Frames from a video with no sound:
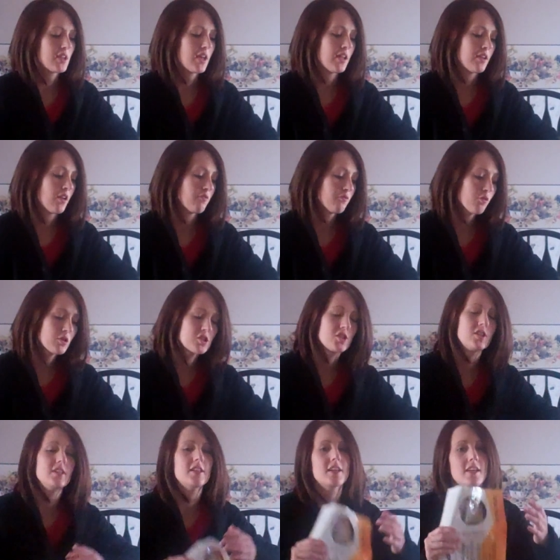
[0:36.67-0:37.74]
and
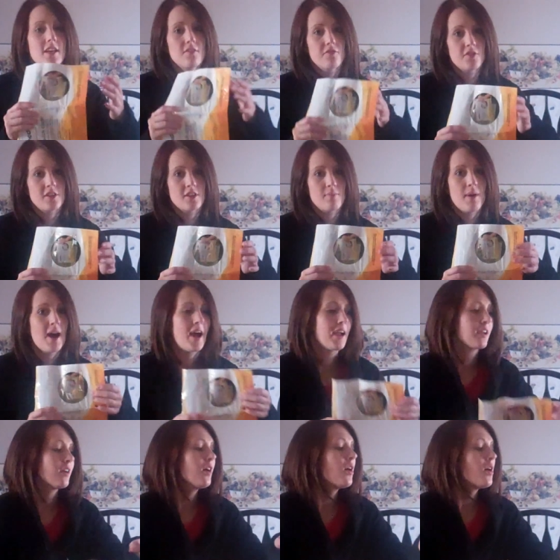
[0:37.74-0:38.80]
unfortunately they can't fit in the bag,